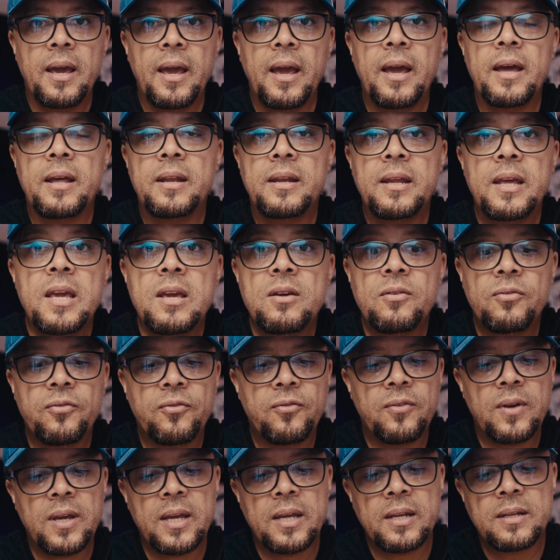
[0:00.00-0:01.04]
and
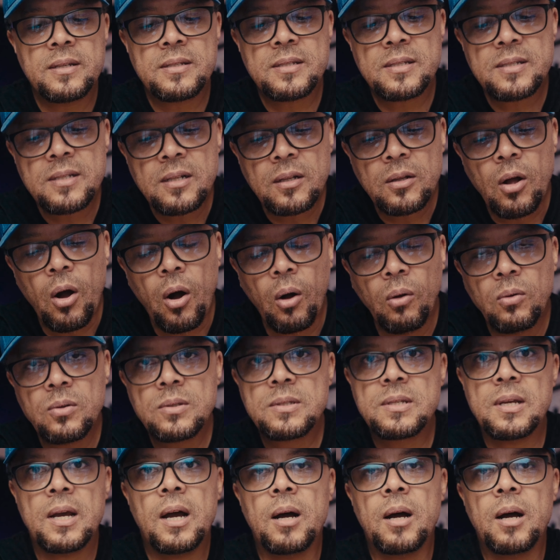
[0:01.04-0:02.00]
if it still holds